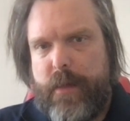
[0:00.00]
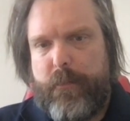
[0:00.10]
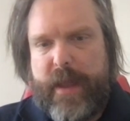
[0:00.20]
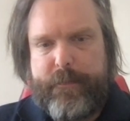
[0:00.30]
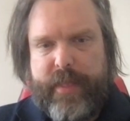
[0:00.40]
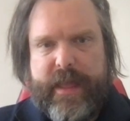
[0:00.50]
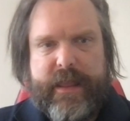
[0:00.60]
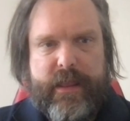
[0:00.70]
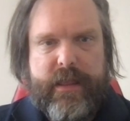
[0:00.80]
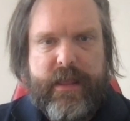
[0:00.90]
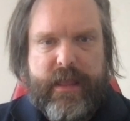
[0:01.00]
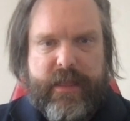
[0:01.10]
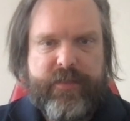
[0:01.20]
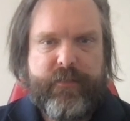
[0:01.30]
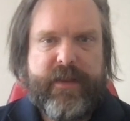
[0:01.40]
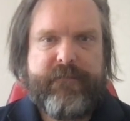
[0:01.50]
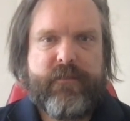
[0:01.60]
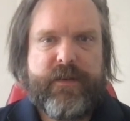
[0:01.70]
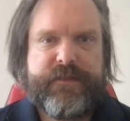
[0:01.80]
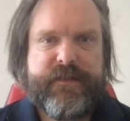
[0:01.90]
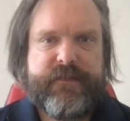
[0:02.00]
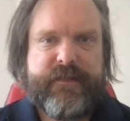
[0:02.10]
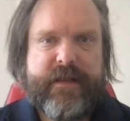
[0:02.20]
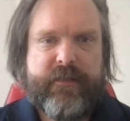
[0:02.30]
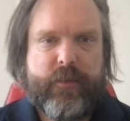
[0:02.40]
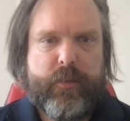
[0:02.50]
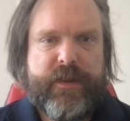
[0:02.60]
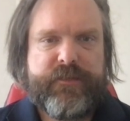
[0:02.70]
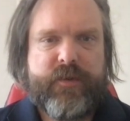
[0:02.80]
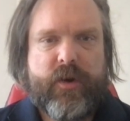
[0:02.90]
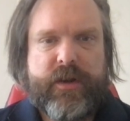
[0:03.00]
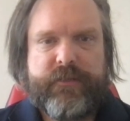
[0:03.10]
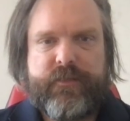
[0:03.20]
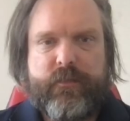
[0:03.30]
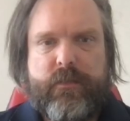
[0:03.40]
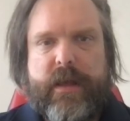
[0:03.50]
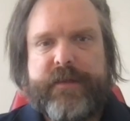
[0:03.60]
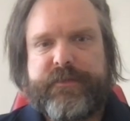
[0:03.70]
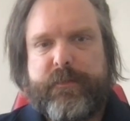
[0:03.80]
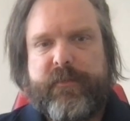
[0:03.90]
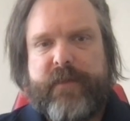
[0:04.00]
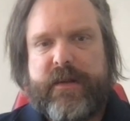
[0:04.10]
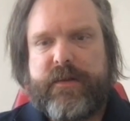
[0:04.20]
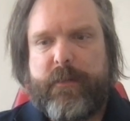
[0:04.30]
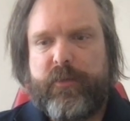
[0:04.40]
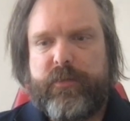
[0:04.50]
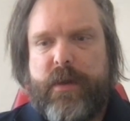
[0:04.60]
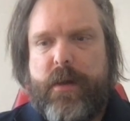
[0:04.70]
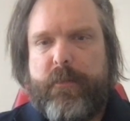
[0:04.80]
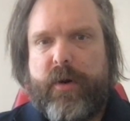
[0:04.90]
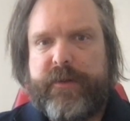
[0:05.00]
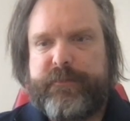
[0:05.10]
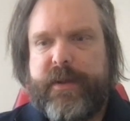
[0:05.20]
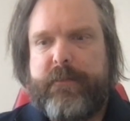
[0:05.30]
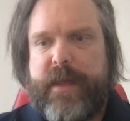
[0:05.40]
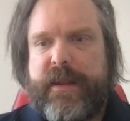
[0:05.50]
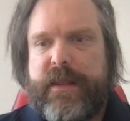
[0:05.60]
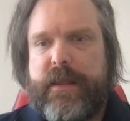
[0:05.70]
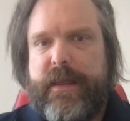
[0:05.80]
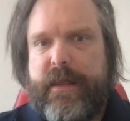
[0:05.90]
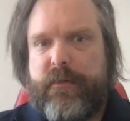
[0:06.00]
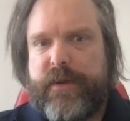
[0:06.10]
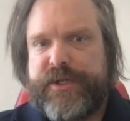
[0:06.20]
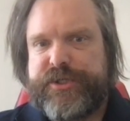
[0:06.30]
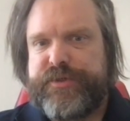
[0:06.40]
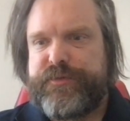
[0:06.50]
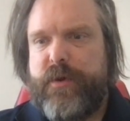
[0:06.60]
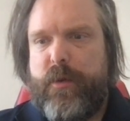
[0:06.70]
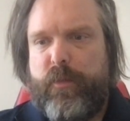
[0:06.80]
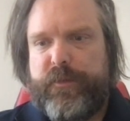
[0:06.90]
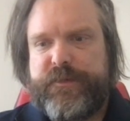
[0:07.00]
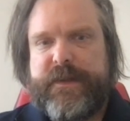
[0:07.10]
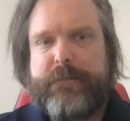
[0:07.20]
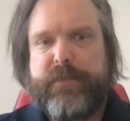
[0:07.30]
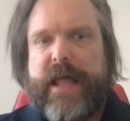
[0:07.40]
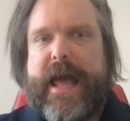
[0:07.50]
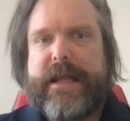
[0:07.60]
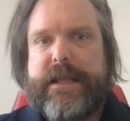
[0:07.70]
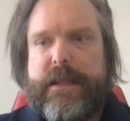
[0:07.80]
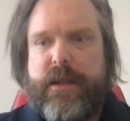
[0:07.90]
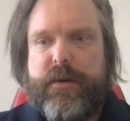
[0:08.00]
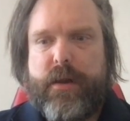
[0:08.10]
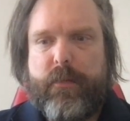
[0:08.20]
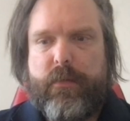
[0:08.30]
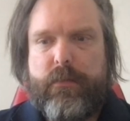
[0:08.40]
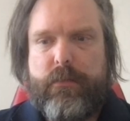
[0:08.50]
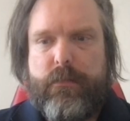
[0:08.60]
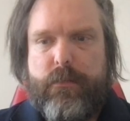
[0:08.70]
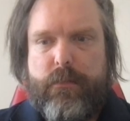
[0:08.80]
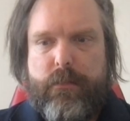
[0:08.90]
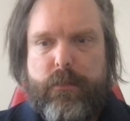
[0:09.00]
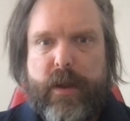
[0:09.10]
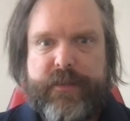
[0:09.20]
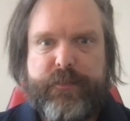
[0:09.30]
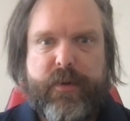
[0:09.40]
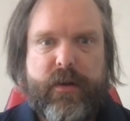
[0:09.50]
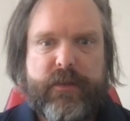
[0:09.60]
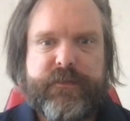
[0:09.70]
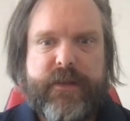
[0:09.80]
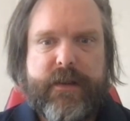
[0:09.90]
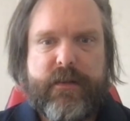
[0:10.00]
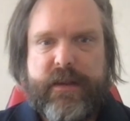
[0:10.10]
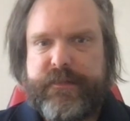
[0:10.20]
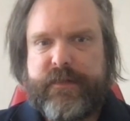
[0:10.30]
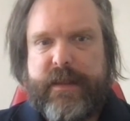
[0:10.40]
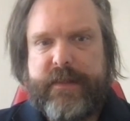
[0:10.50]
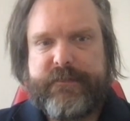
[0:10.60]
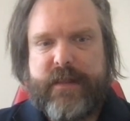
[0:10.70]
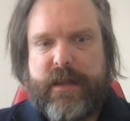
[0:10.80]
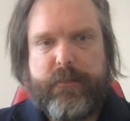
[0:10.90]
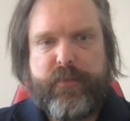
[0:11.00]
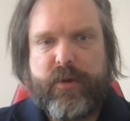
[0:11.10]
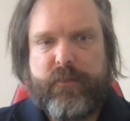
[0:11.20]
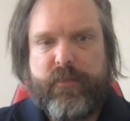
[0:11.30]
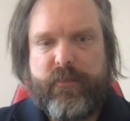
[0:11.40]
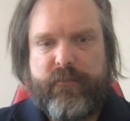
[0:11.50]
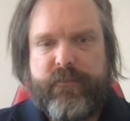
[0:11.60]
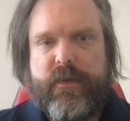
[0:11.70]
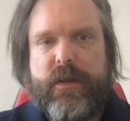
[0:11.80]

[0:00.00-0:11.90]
might play e3, for instance, and now the queen's guarding, so as to prevent double pawns. But in many iterations, we'll see black double white's pawns here. It's not a book move,